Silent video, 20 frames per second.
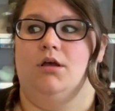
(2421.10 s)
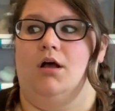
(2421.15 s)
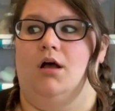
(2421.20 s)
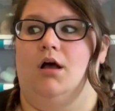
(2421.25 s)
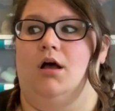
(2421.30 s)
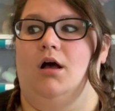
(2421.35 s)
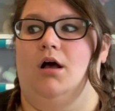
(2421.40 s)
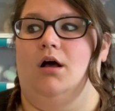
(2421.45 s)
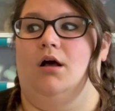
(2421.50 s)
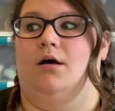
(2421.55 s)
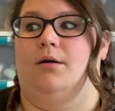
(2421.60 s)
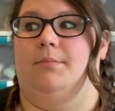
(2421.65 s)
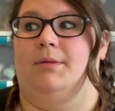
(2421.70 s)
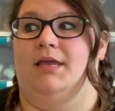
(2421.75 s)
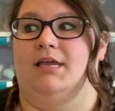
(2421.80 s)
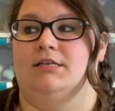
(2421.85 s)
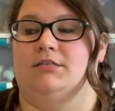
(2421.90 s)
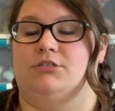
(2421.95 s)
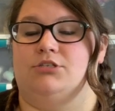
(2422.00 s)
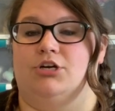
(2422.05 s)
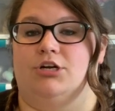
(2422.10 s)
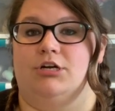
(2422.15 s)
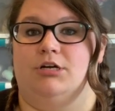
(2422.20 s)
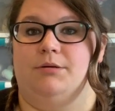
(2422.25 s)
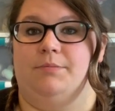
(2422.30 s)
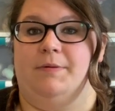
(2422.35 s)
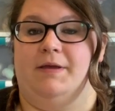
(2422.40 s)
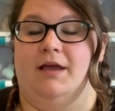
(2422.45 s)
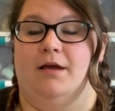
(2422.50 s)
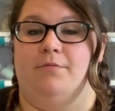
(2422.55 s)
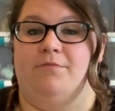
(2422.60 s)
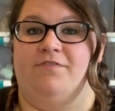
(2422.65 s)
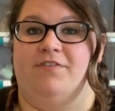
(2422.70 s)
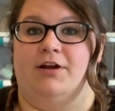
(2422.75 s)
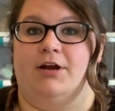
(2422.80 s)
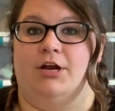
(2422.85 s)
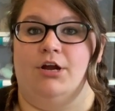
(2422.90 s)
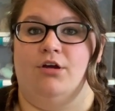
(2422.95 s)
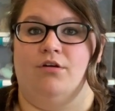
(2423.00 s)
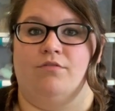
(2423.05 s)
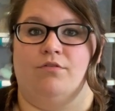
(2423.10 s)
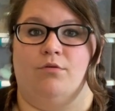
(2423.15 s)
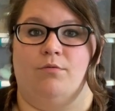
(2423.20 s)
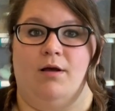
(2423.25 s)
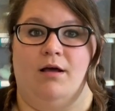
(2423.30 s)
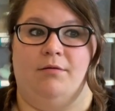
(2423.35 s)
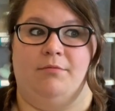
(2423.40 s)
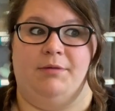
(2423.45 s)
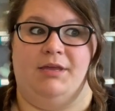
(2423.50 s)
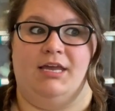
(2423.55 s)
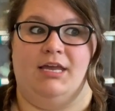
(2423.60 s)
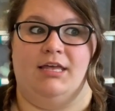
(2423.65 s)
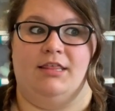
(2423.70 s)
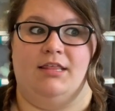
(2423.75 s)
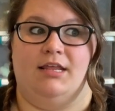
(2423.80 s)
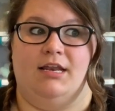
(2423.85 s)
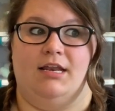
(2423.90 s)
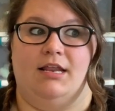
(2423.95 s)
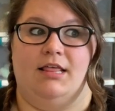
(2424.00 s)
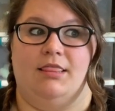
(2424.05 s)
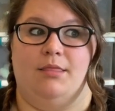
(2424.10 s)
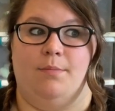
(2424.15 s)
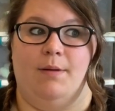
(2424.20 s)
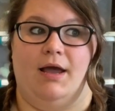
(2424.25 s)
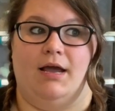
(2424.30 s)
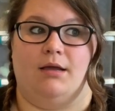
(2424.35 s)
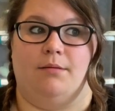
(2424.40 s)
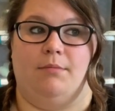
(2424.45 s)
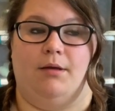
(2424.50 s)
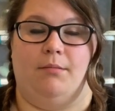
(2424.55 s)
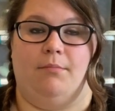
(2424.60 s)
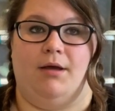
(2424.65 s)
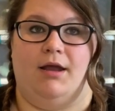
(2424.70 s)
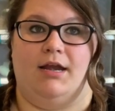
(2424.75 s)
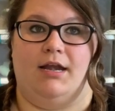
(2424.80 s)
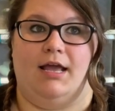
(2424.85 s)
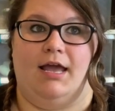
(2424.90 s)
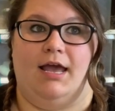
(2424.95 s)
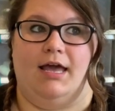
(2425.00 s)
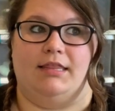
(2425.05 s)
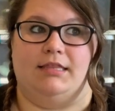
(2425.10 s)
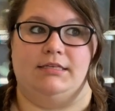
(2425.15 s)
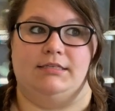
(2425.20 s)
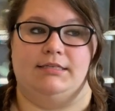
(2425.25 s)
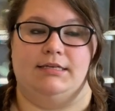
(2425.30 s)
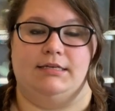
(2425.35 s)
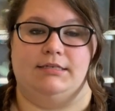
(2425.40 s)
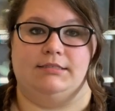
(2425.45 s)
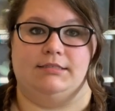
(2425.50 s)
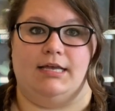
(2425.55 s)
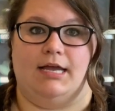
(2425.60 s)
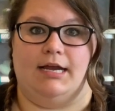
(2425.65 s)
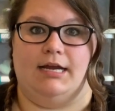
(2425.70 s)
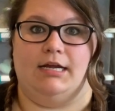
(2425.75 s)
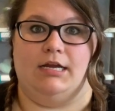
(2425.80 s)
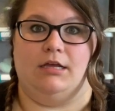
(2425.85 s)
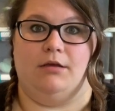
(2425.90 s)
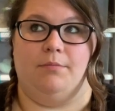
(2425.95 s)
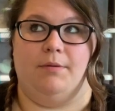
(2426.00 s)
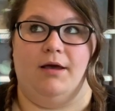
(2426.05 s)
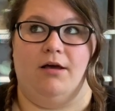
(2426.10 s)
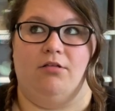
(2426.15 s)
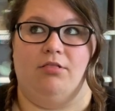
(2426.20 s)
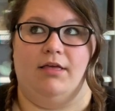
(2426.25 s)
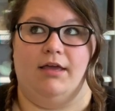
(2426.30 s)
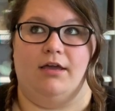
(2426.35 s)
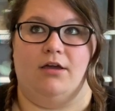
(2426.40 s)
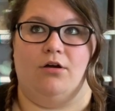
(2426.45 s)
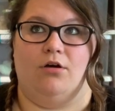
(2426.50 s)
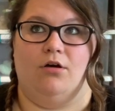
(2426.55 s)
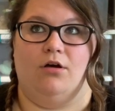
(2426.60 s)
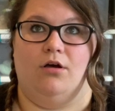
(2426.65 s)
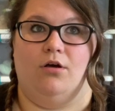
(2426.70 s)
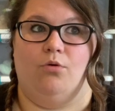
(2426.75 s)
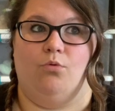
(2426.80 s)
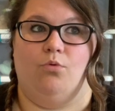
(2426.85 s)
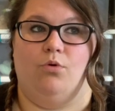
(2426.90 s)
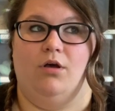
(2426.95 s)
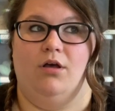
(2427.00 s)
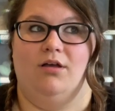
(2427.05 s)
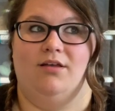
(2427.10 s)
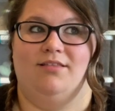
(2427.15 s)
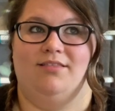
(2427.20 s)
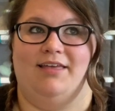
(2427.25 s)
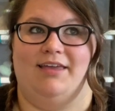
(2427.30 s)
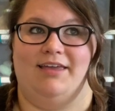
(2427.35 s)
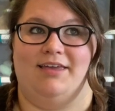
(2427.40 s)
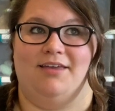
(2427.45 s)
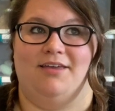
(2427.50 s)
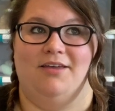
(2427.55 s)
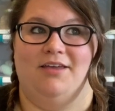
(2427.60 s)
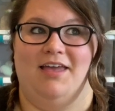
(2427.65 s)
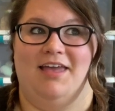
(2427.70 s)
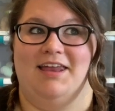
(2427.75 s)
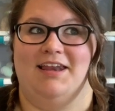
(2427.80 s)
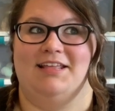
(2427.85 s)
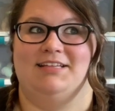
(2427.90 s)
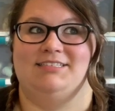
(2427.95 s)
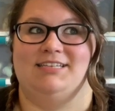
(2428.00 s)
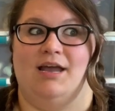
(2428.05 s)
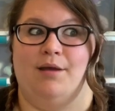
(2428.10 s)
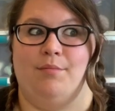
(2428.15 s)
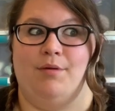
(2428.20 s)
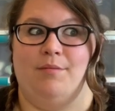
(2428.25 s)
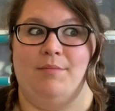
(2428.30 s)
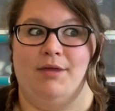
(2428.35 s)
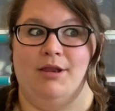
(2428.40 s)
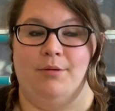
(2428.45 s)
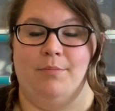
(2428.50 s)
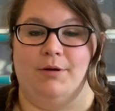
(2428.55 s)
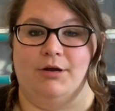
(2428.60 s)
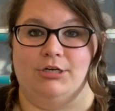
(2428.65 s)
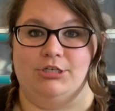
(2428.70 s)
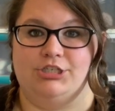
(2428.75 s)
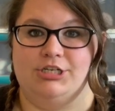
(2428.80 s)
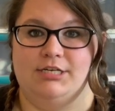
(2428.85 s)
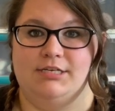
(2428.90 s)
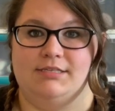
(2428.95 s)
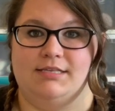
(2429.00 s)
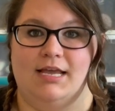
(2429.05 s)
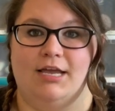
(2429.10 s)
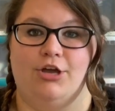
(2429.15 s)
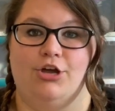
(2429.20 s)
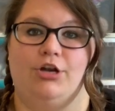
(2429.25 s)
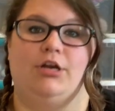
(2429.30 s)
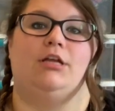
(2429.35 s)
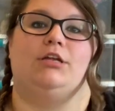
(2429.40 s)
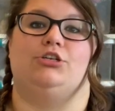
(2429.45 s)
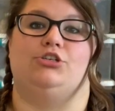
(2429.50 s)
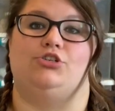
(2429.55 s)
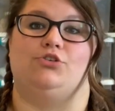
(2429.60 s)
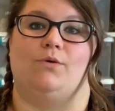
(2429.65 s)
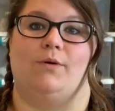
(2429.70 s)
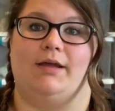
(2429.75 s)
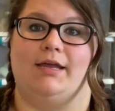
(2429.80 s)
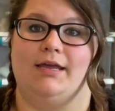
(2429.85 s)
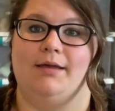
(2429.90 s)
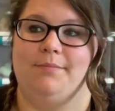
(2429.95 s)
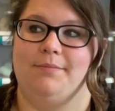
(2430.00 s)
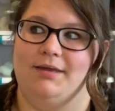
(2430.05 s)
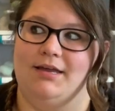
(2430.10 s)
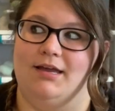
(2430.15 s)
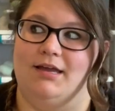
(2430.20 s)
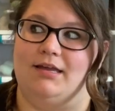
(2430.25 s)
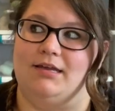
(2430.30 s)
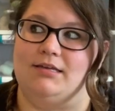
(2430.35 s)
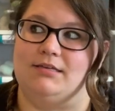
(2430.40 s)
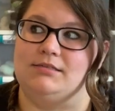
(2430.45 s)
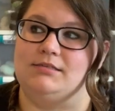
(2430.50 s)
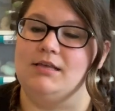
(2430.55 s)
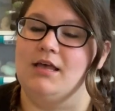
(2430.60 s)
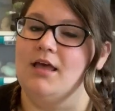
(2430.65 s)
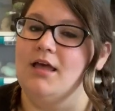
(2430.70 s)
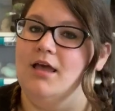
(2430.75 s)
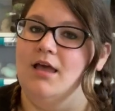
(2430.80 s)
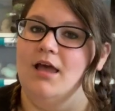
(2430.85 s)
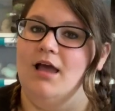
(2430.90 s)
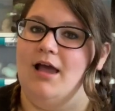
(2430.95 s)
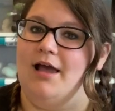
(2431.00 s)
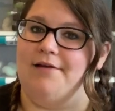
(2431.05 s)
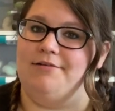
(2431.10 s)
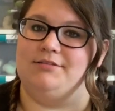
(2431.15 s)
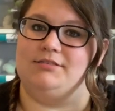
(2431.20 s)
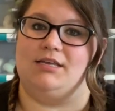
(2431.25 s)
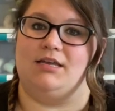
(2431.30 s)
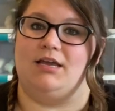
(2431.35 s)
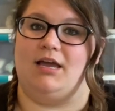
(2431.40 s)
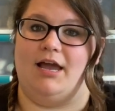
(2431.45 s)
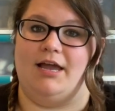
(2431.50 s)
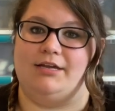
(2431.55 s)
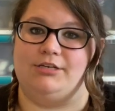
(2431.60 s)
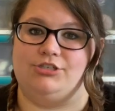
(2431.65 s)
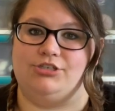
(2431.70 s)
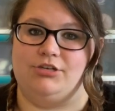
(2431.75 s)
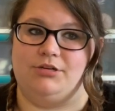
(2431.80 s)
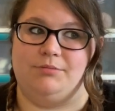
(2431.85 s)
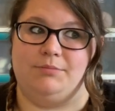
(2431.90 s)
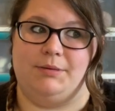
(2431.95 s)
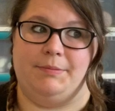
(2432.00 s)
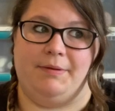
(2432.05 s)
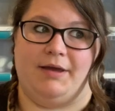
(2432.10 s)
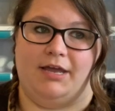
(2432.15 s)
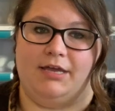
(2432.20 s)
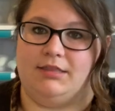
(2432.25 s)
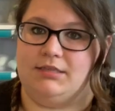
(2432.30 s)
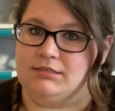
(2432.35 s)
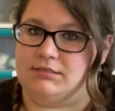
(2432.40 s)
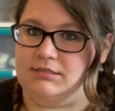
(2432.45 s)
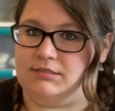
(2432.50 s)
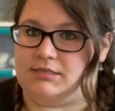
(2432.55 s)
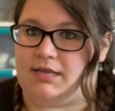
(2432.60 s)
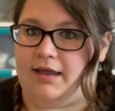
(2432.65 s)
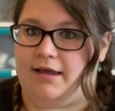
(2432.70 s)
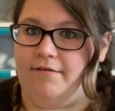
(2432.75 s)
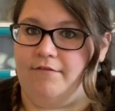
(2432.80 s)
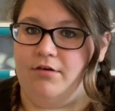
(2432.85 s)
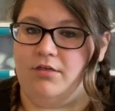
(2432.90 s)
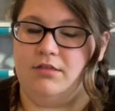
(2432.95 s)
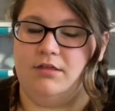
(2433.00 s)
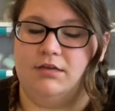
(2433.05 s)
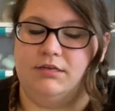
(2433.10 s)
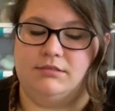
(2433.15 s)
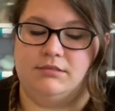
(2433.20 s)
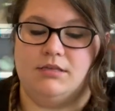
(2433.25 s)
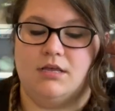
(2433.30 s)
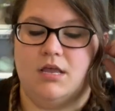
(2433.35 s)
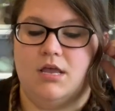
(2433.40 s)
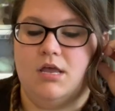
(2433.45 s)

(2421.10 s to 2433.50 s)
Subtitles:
it started to become very overwhelming. And then in the back of my mind, I had this anxiety about like anytime I made a purchase, I couldn't enjoy it because I was like, I shouldn't be buying this because I have all this.